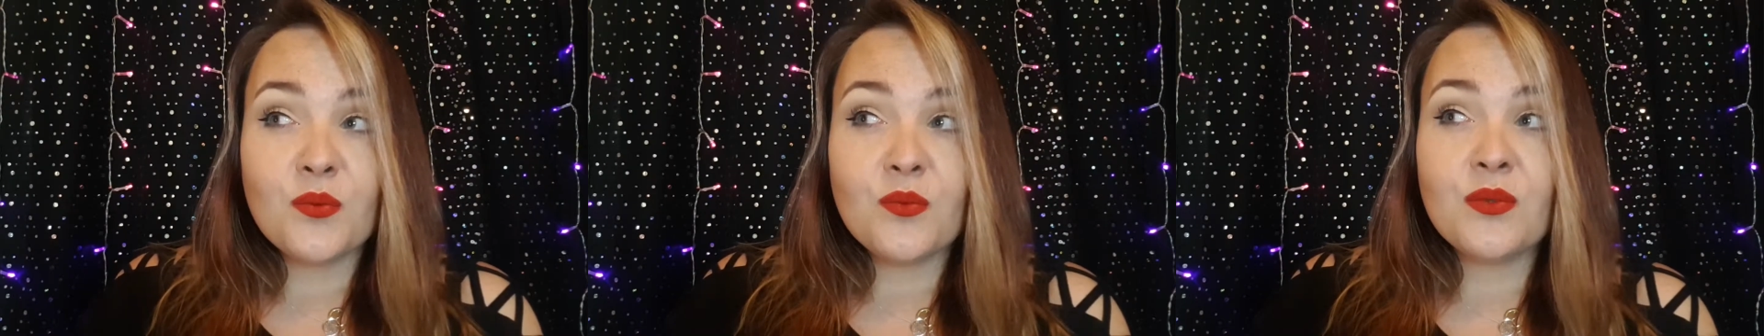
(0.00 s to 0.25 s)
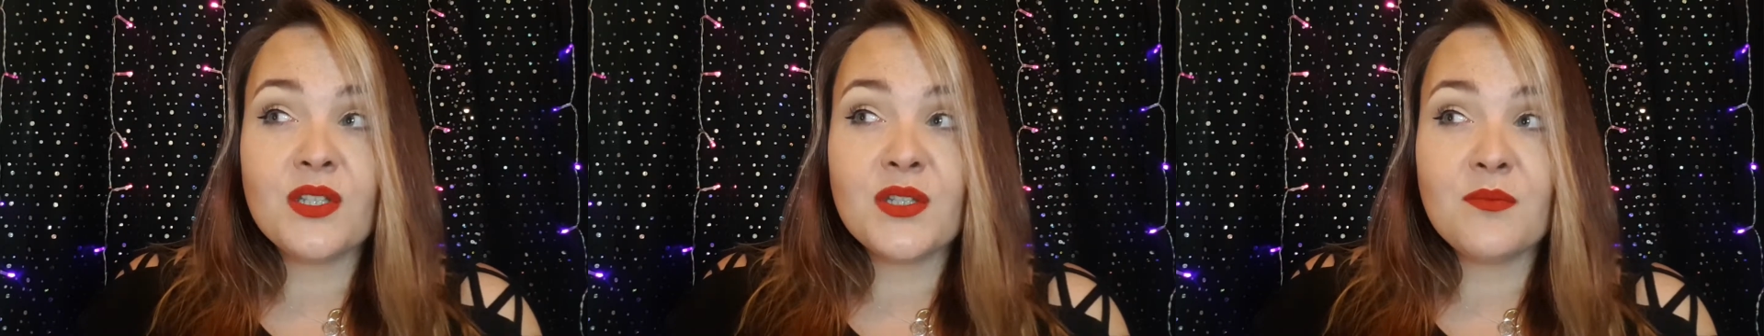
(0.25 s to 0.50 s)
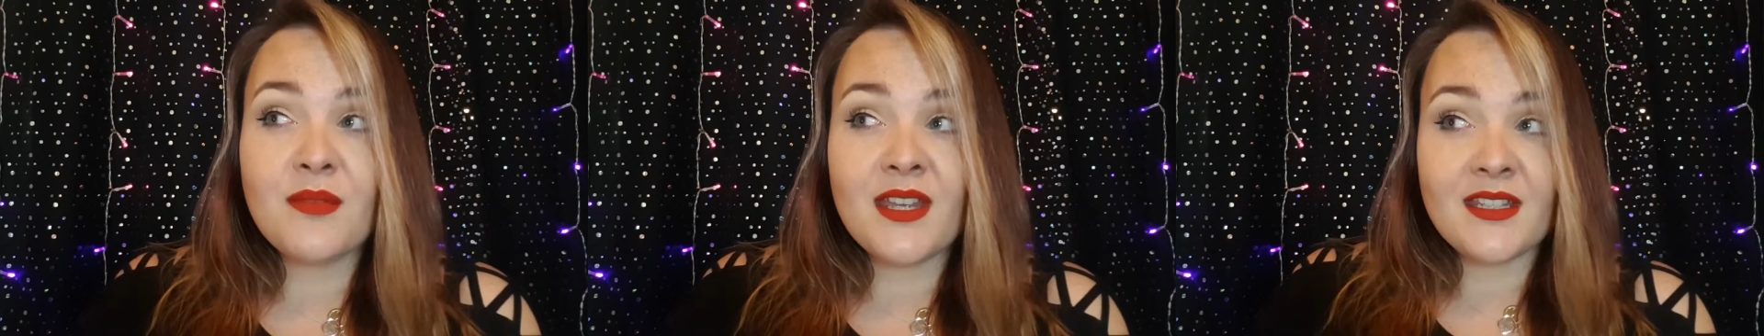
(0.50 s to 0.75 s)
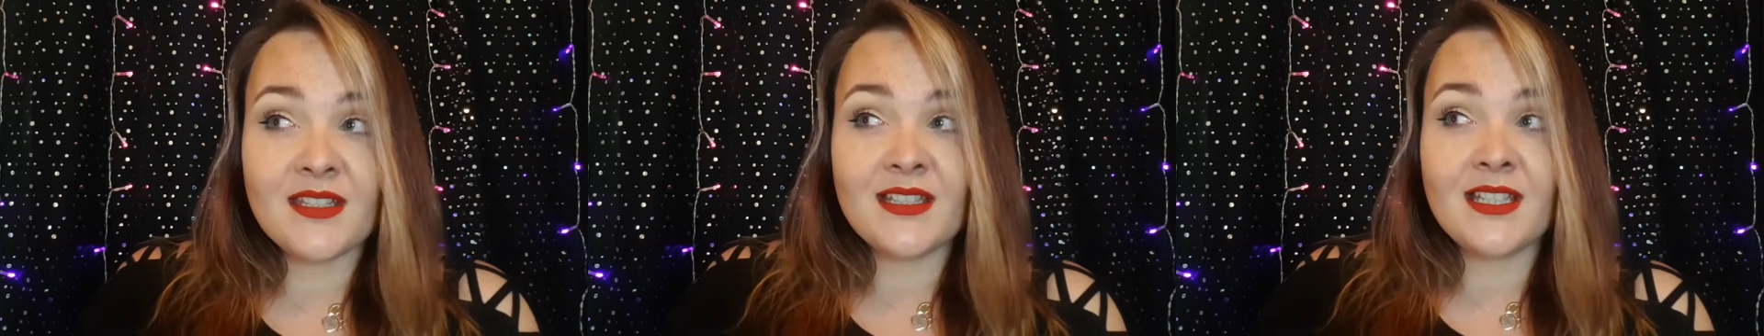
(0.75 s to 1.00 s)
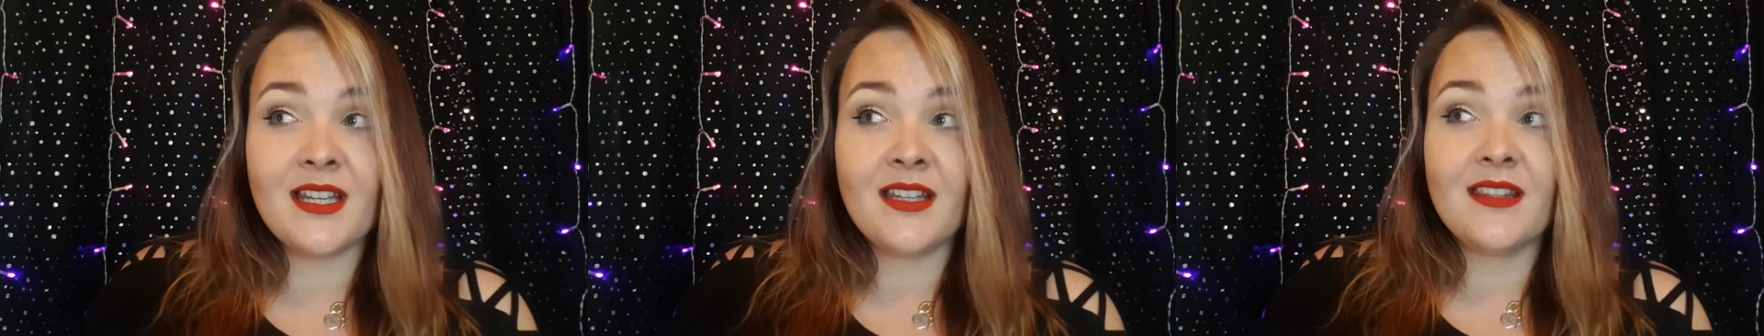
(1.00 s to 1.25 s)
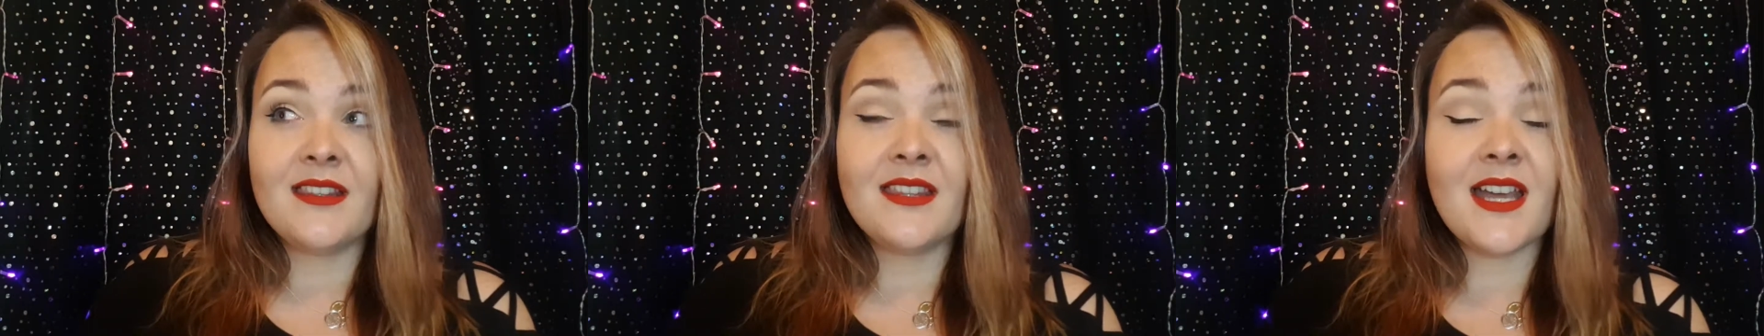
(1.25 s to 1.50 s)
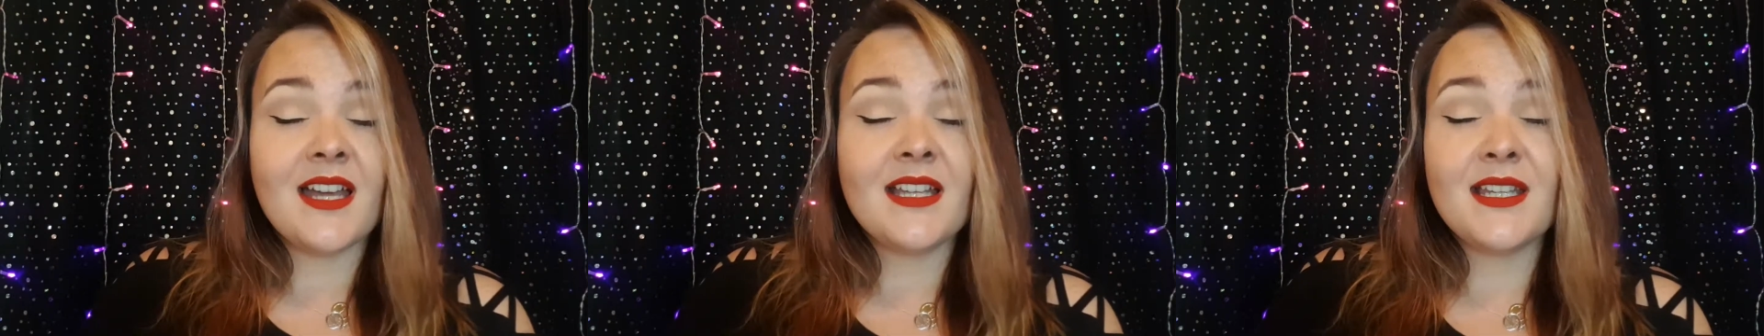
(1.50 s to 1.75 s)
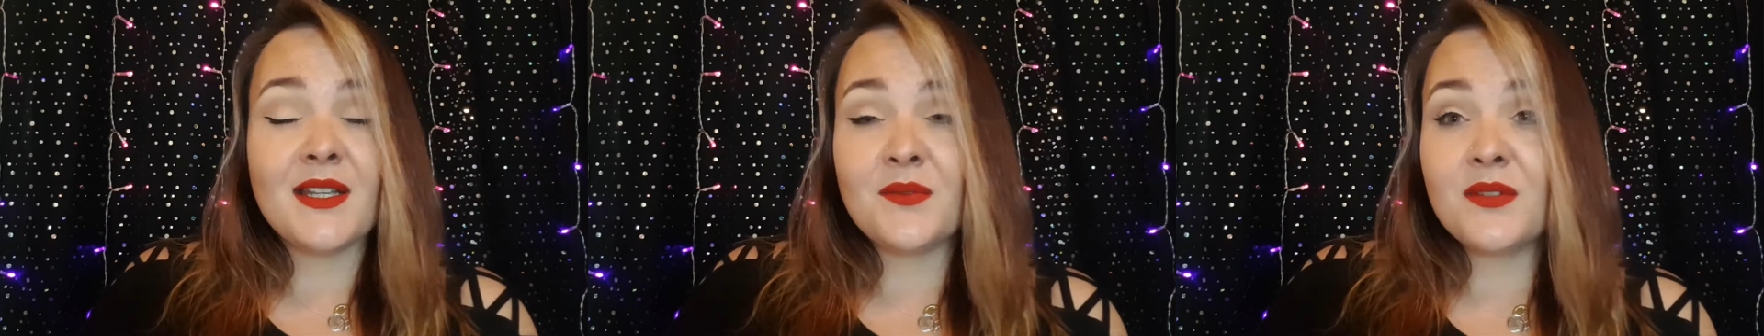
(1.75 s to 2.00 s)
which meant that
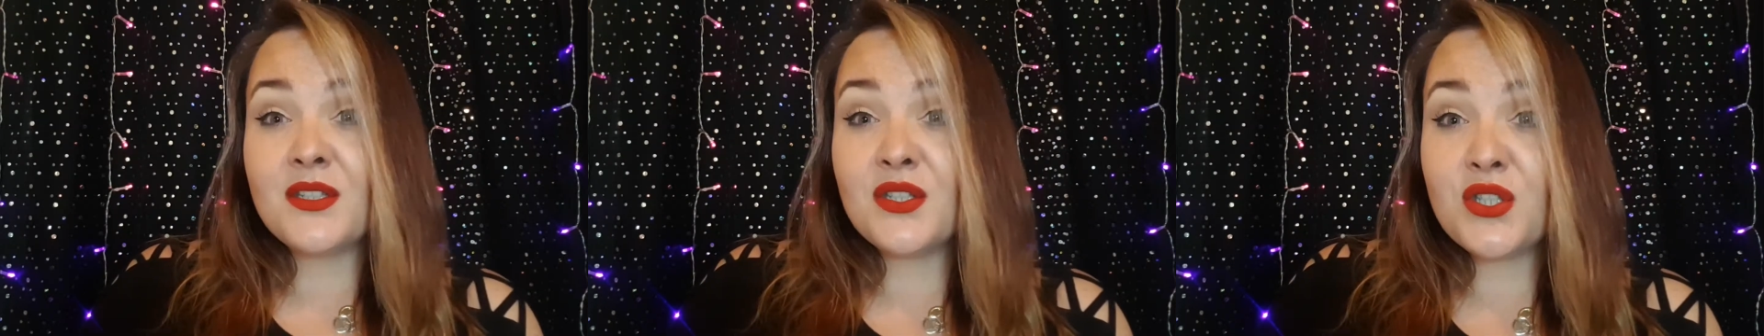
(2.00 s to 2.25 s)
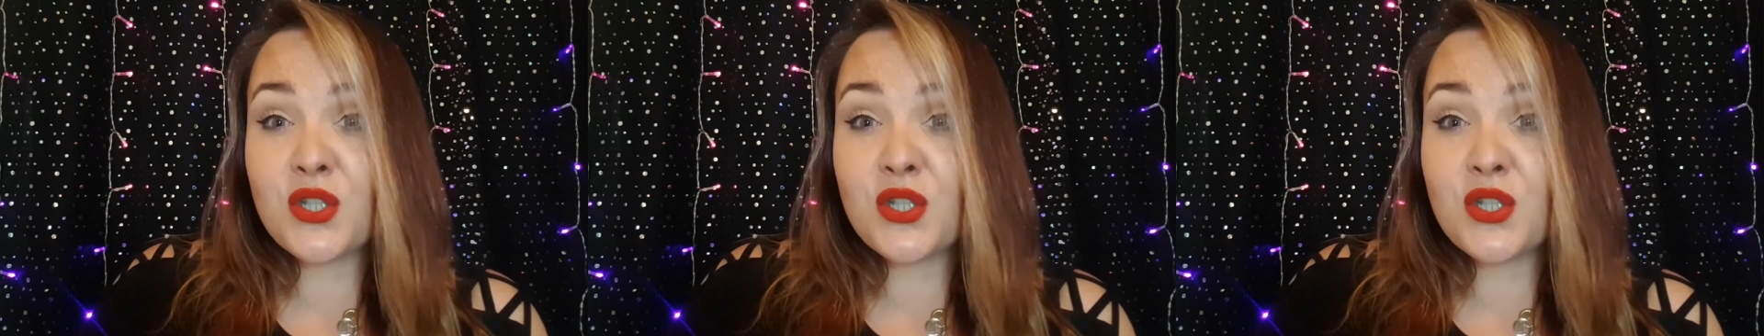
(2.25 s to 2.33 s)
now the